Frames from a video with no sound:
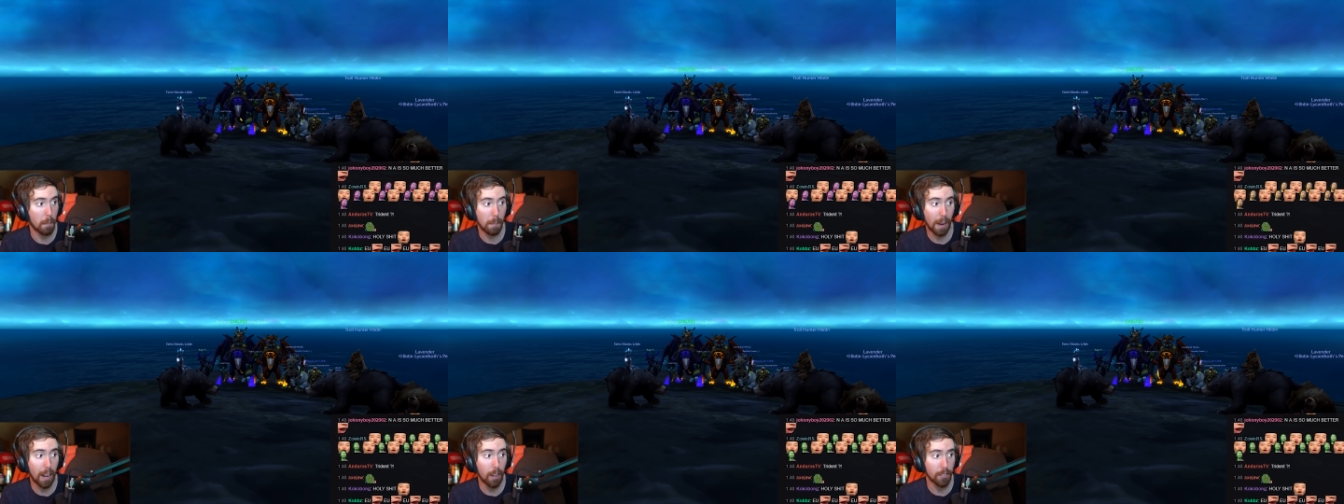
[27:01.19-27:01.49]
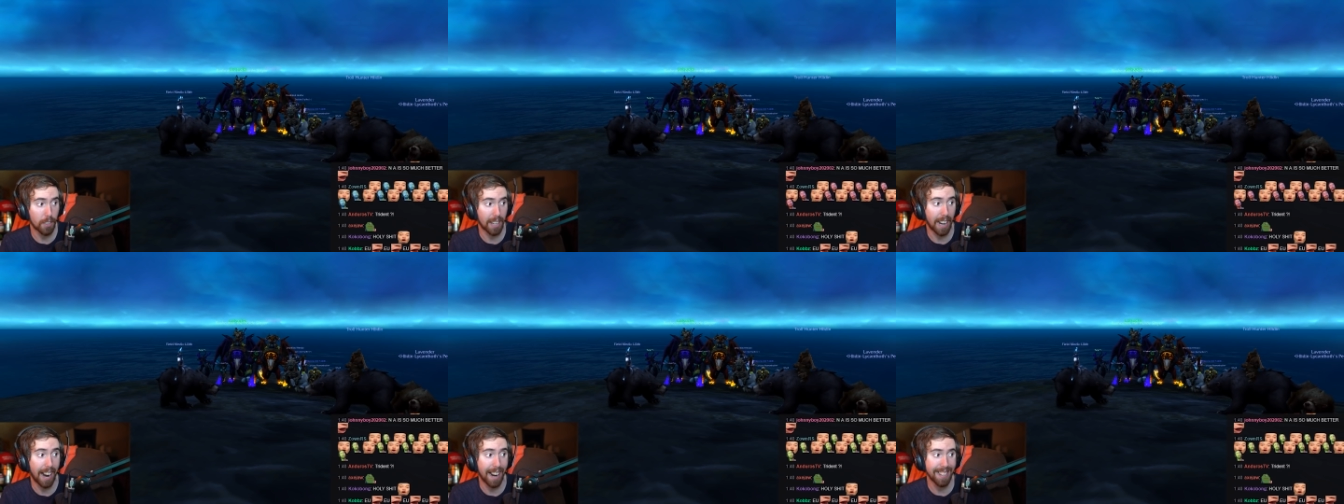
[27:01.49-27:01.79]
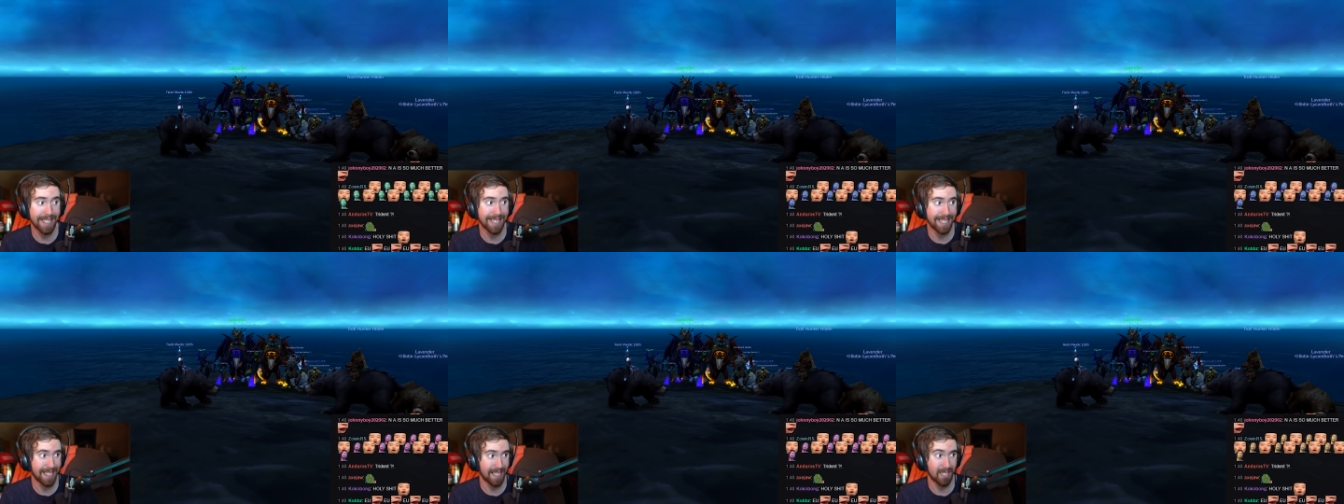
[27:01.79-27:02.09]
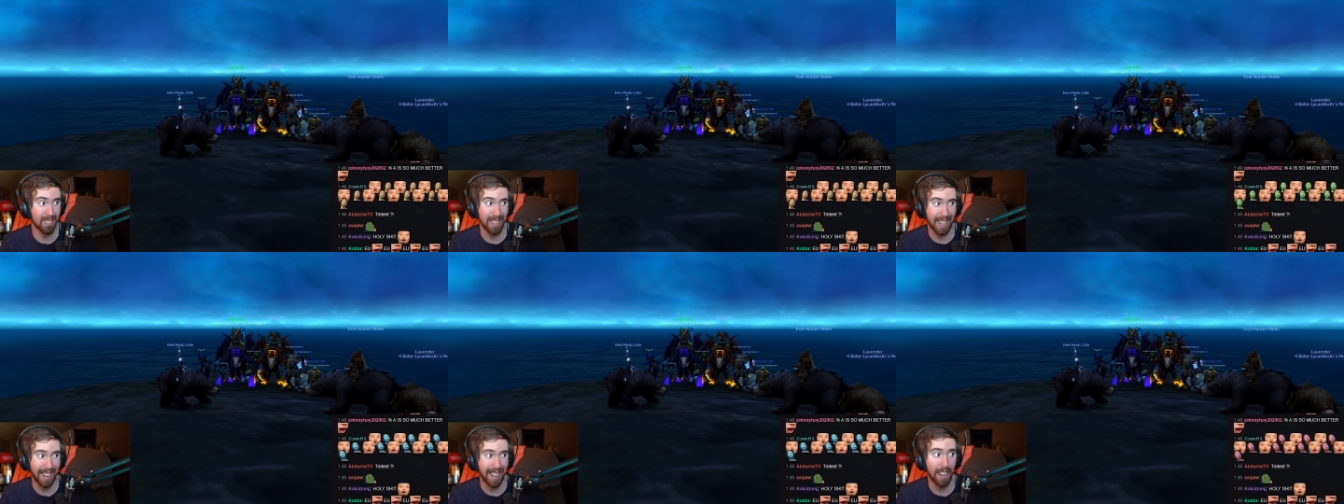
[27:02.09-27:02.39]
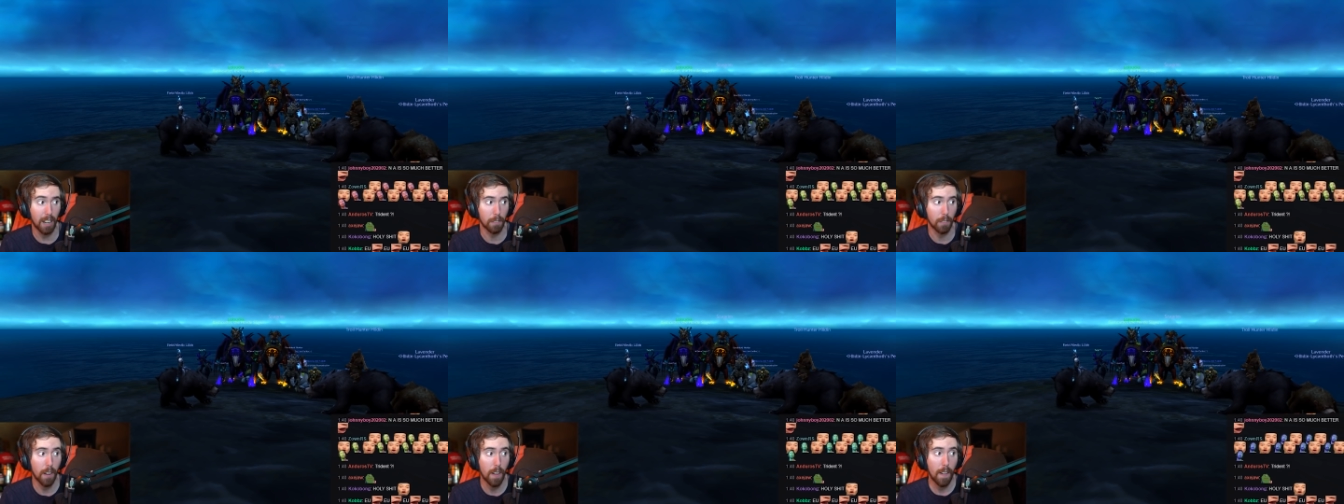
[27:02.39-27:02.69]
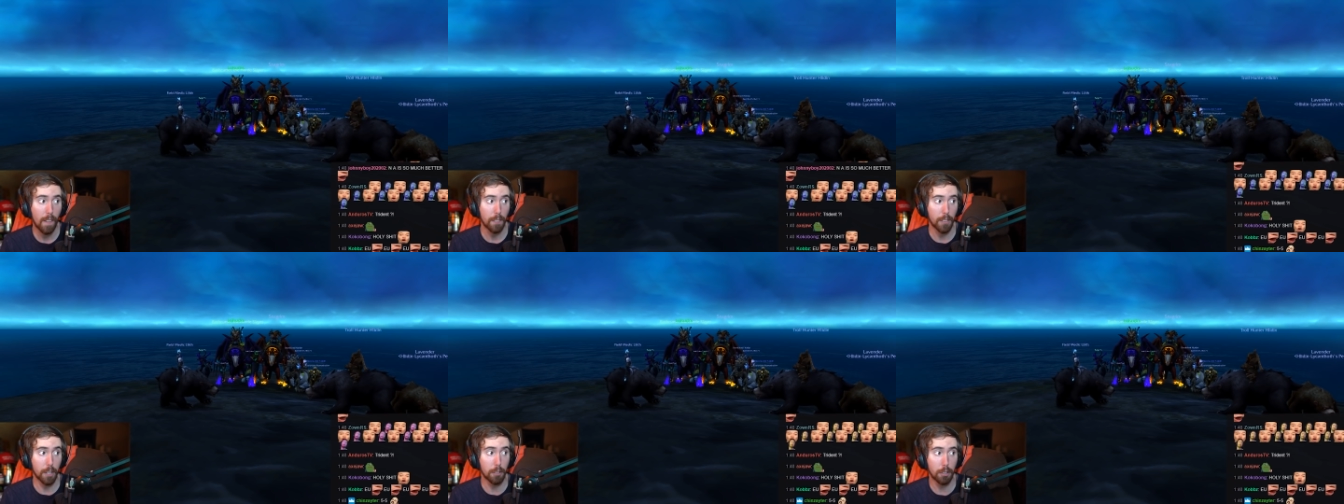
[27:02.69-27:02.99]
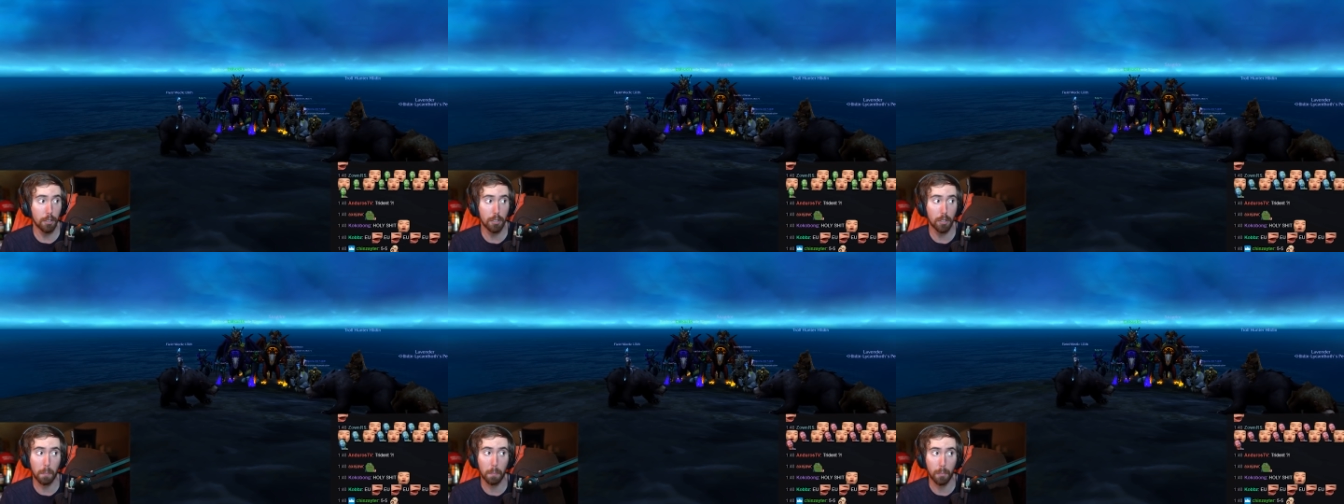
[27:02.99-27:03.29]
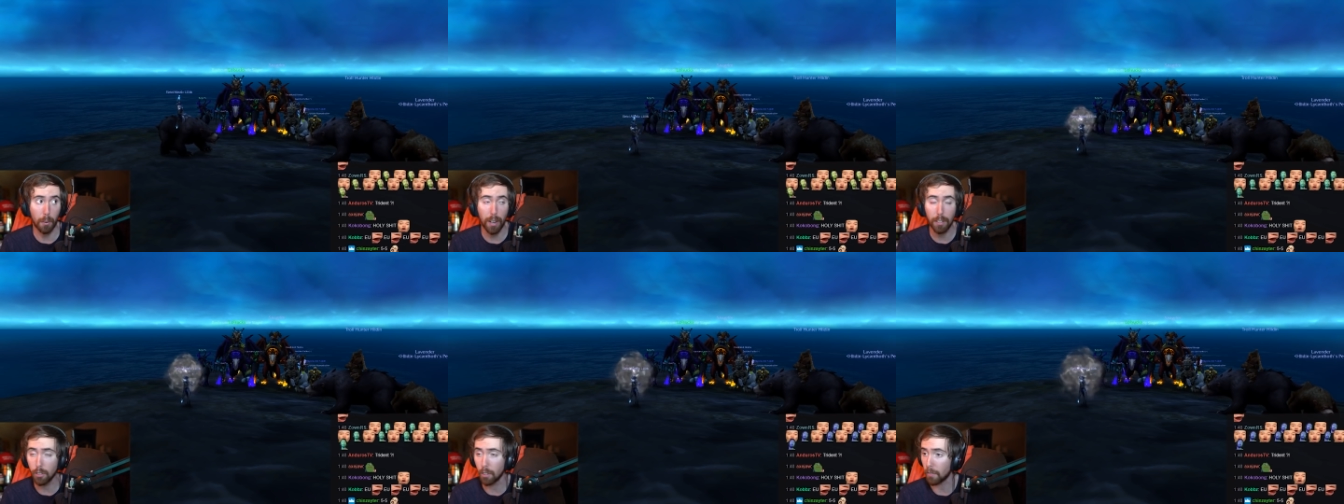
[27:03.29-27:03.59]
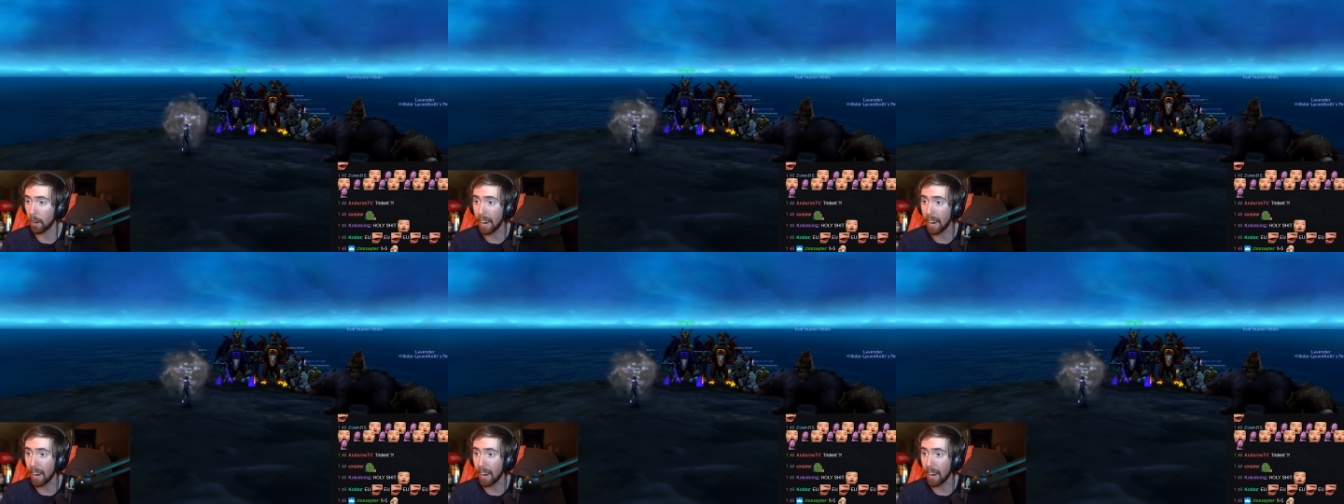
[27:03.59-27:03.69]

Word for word: mount that Haydn doesn't have. This is impressive.